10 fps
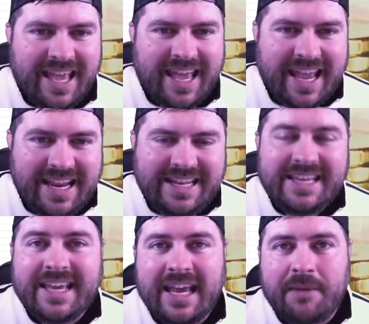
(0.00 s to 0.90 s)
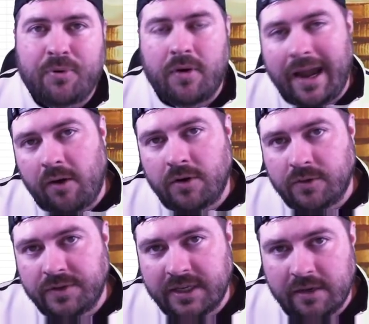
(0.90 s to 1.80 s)
80K per hour
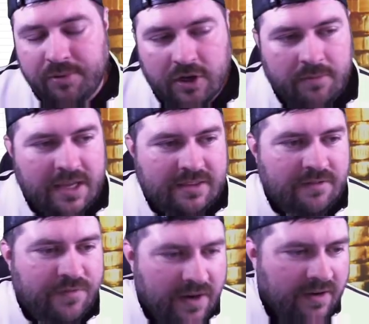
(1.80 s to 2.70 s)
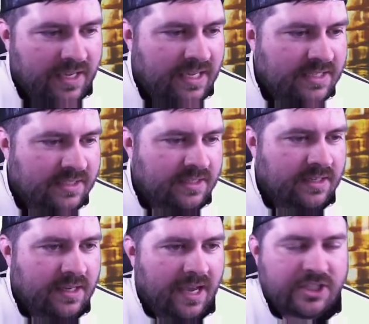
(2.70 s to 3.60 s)
doing the get a player method very
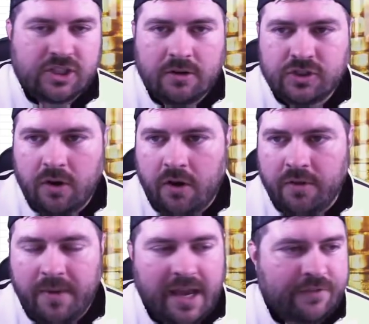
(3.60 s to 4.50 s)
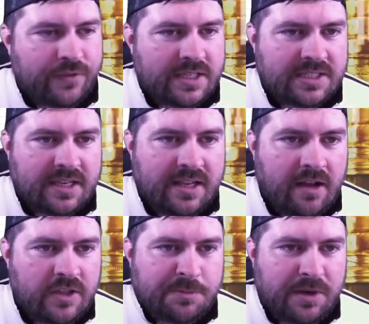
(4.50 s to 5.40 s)
easily. I showed you all the math for the set. I
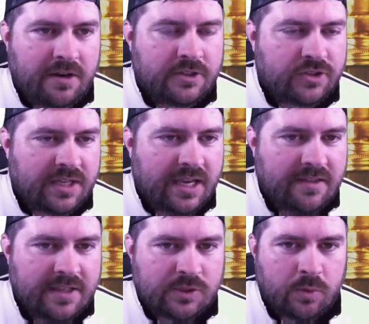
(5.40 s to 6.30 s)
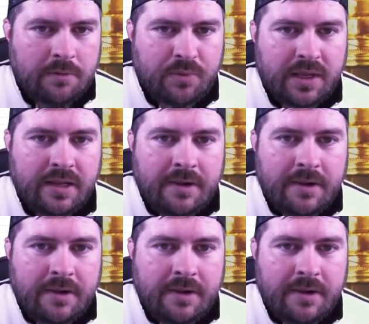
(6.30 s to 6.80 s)
only spent 100K in this one, but